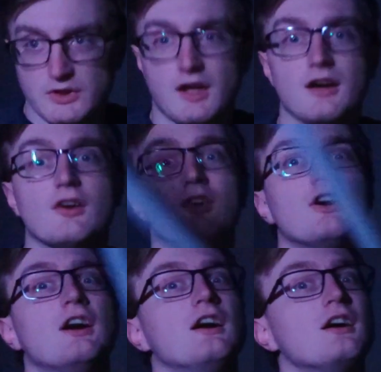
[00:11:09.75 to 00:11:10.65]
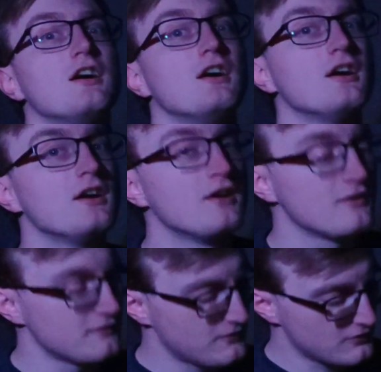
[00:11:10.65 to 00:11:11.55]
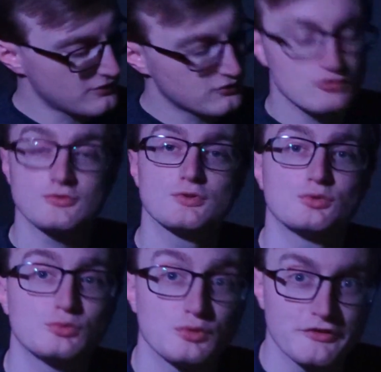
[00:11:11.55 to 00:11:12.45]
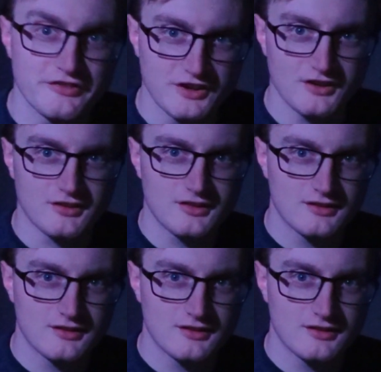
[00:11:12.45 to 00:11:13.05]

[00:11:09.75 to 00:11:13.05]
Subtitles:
Now, for the true reveal.